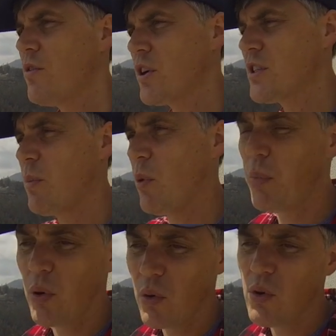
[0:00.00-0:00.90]
For example,
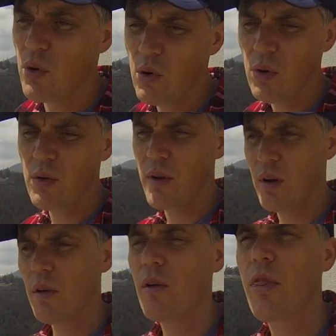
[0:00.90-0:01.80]
Peru,
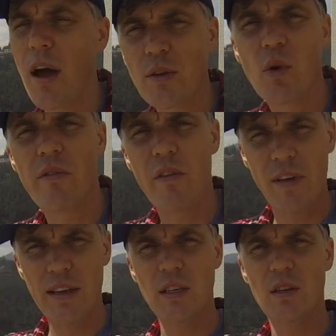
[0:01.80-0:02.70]
they're thought to have
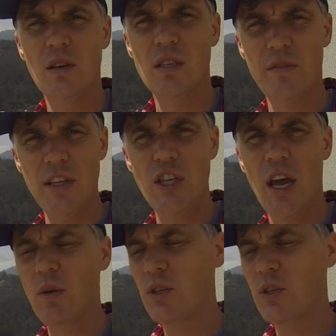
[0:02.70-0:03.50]
invented ceviche,